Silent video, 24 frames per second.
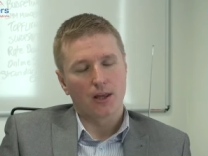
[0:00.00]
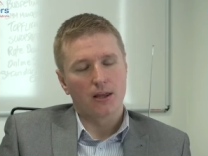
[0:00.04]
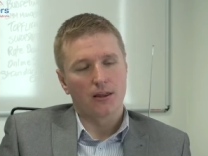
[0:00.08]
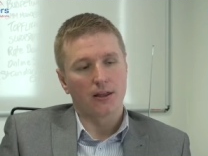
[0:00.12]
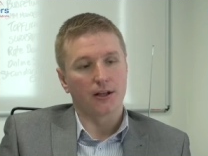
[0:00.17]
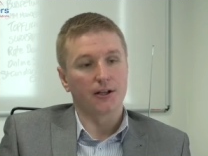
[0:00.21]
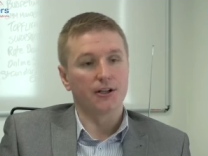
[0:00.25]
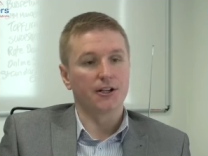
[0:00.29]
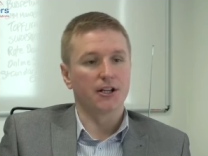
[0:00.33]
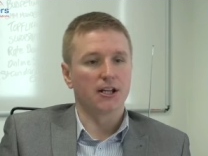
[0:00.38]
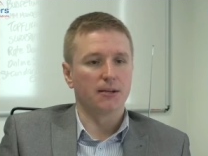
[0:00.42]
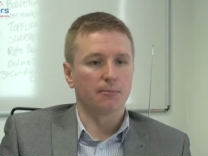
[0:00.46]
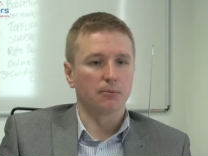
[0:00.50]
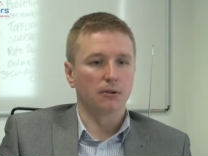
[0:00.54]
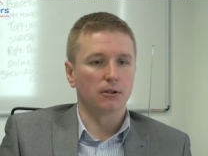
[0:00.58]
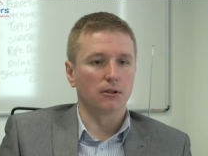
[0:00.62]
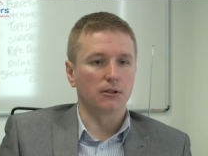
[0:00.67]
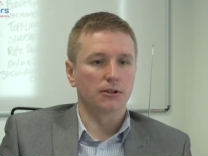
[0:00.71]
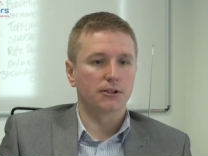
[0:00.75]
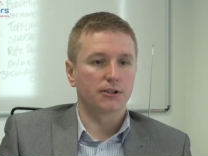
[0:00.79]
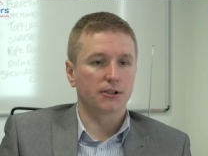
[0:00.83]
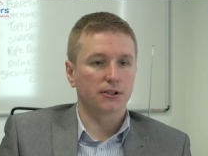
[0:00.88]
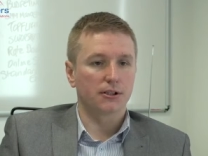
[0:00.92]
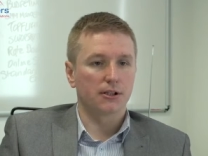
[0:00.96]
that
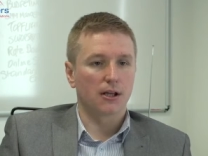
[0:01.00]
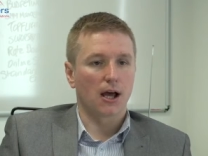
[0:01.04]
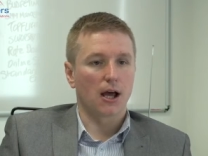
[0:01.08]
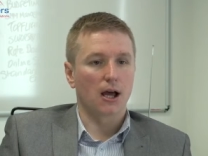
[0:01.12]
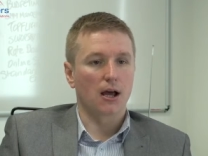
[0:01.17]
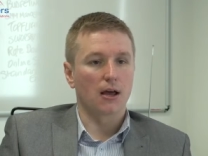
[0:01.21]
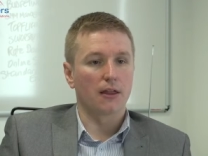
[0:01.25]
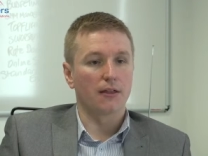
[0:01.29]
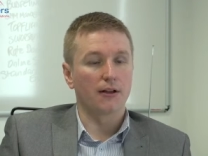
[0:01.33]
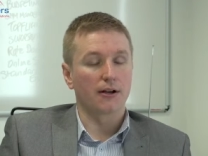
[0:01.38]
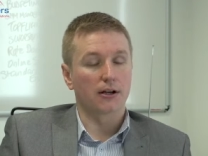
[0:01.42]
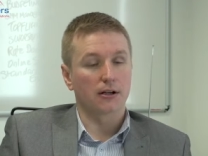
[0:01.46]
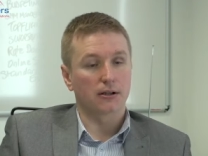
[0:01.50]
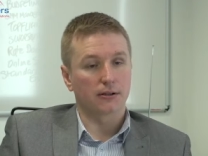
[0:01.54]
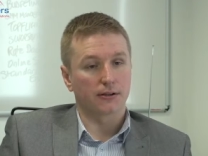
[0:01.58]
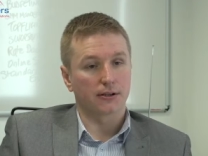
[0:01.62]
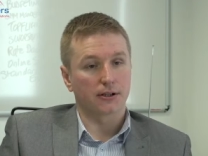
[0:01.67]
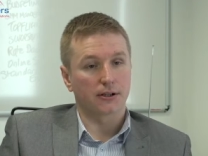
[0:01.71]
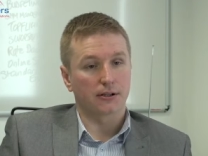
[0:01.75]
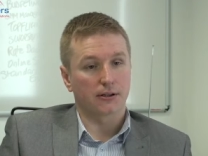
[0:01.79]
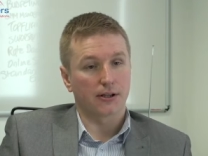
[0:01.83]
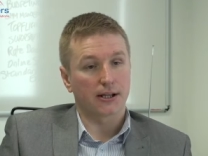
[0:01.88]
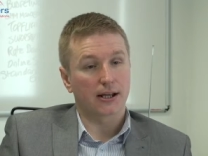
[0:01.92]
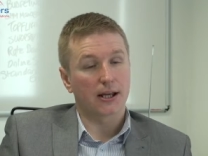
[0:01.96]
enables
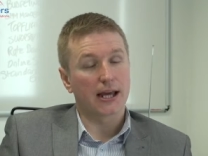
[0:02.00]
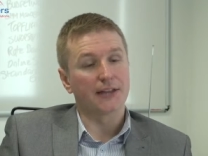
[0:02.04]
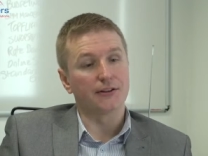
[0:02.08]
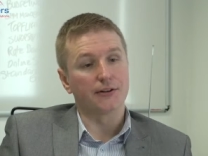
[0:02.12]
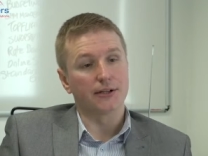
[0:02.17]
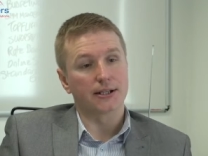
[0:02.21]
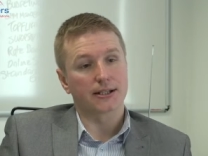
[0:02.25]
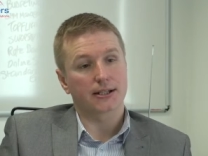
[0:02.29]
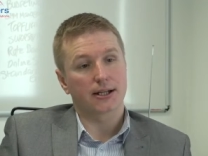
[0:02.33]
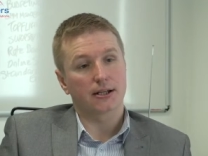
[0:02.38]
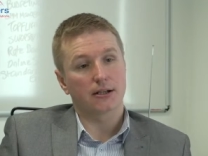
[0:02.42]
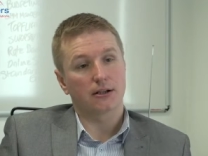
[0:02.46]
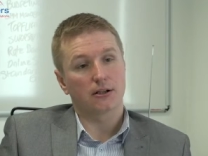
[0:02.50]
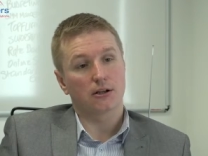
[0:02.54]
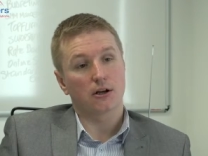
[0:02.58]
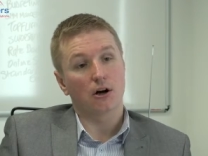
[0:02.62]
the candidate's